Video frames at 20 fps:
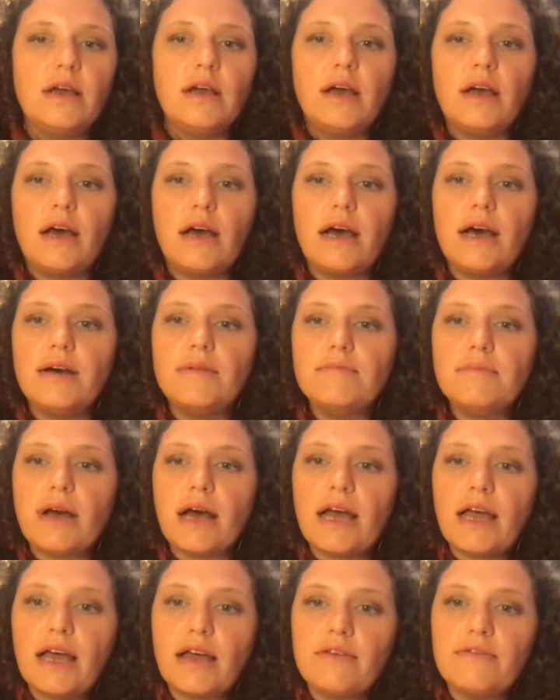
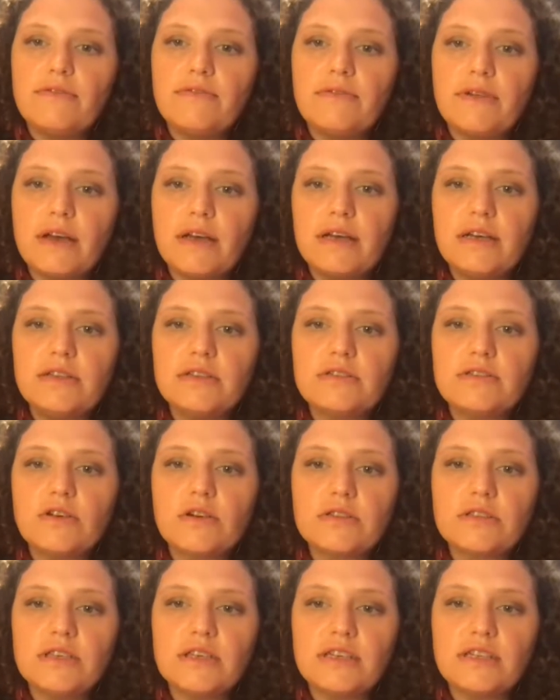I have
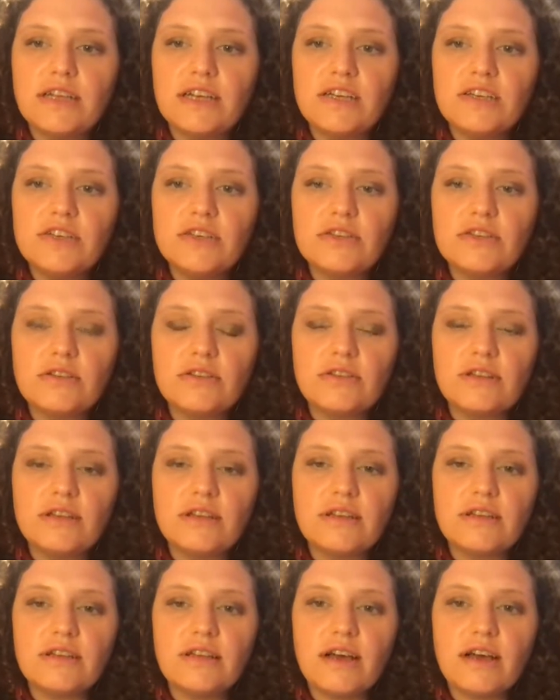Dr. Ignatius on
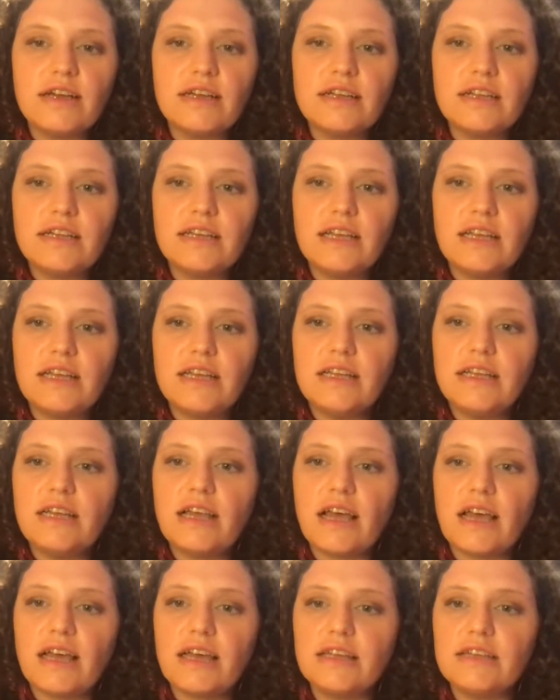the line, and he
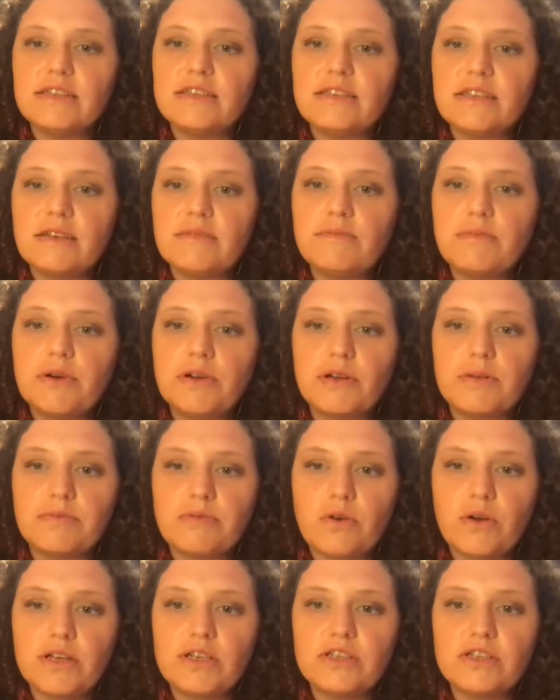has put a
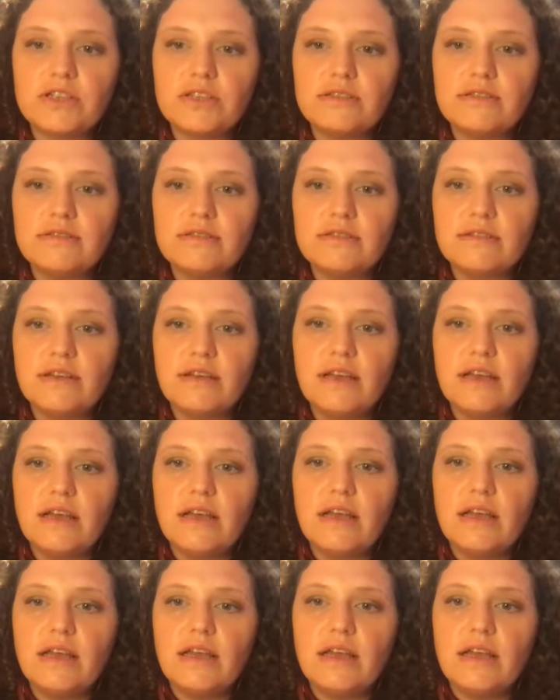question.
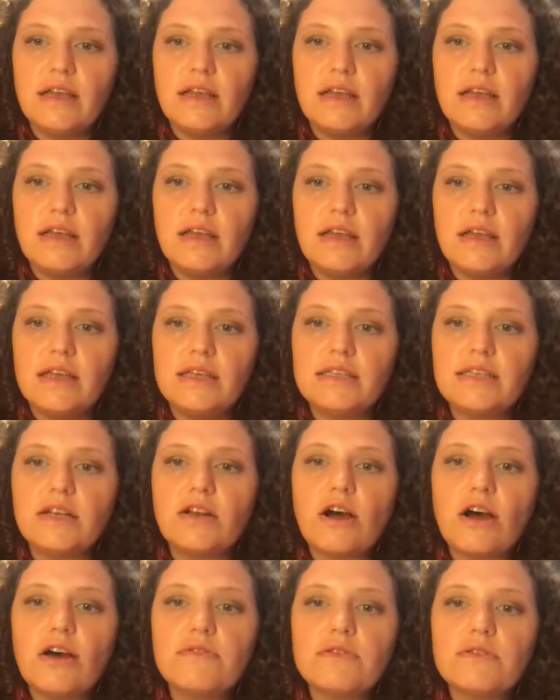He said,
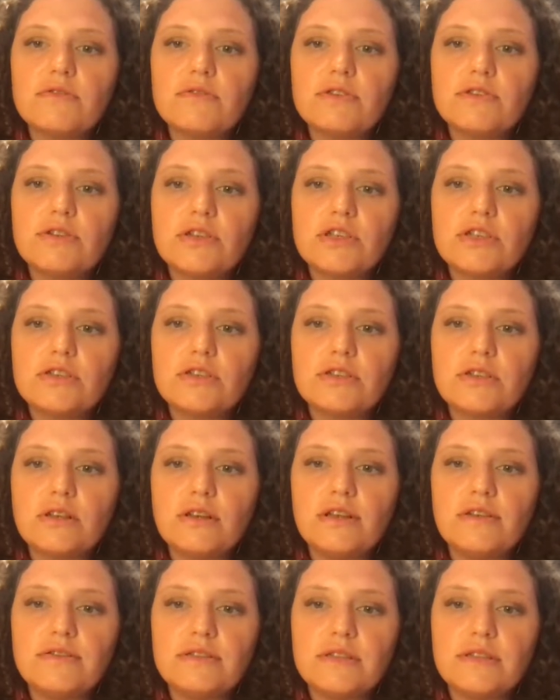after restrictions are
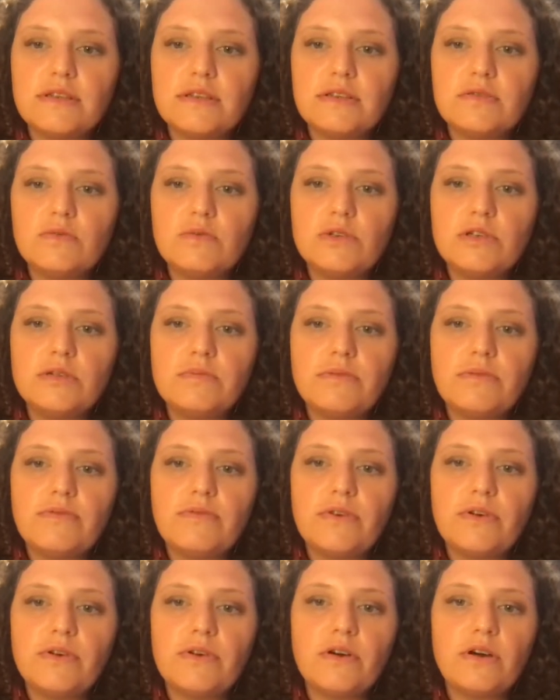lifted, will you
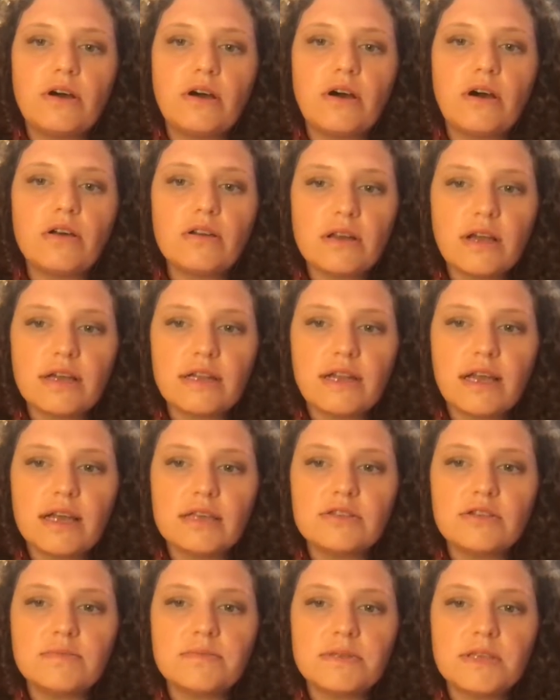prefer online
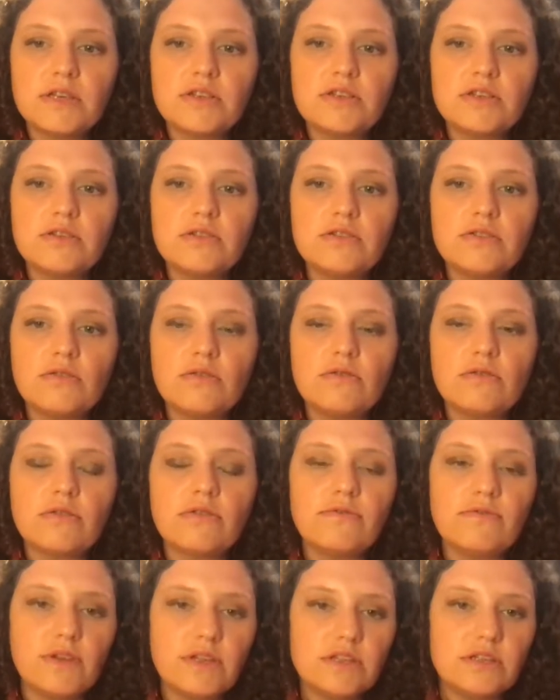HAZOP sessions or
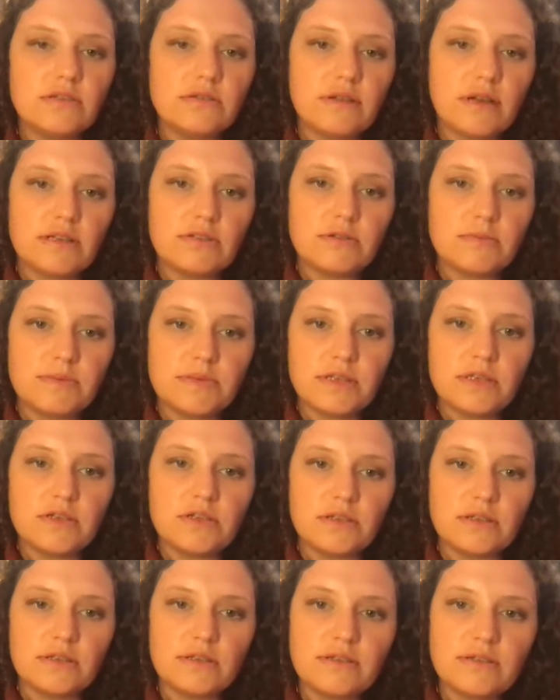conventional HAZOP
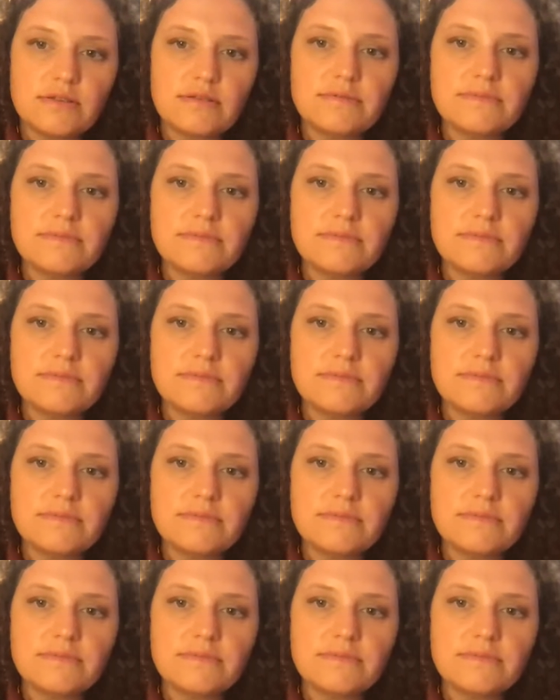sessions?